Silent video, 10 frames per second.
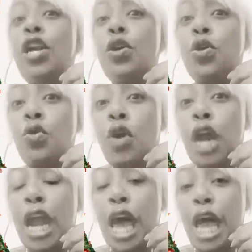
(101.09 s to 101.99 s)
It
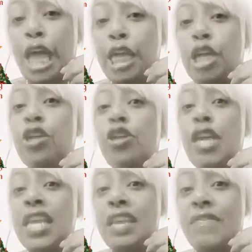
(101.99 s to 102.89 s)
looked like
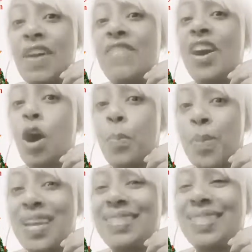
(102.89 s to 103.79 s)
you leave off a
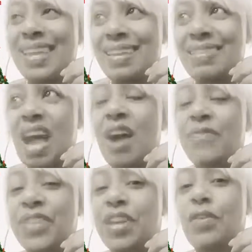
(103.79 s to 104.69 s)
couple of things
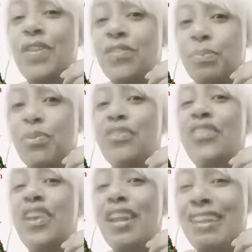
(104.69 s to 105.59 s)
off the
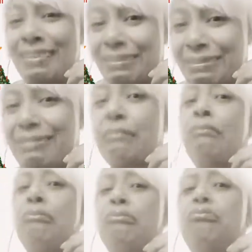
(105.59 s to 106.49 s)
Christmas
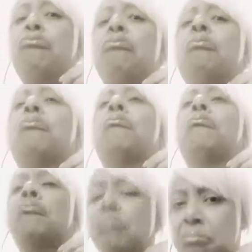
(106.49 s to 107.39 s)
list.
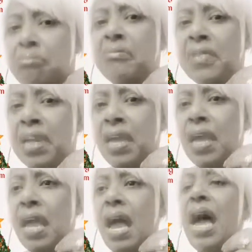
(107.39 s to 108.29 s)
And
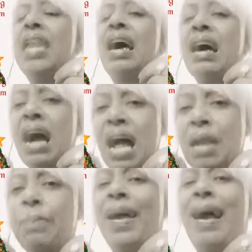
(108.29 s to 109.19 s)
I
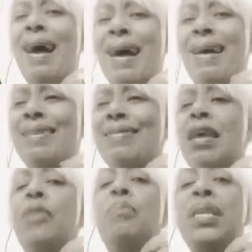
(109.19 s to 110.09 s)
called
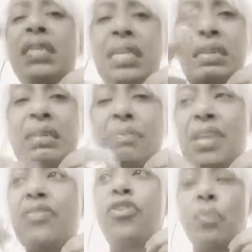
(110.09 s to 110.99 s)
because me need
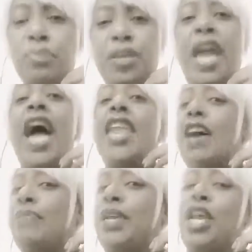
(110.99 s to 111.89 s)
them. There's something there,
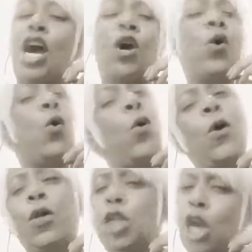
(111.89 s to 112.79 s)
and I've been a
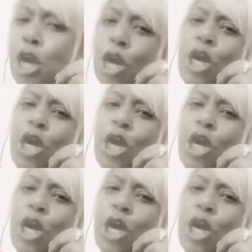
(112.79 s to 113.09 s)
good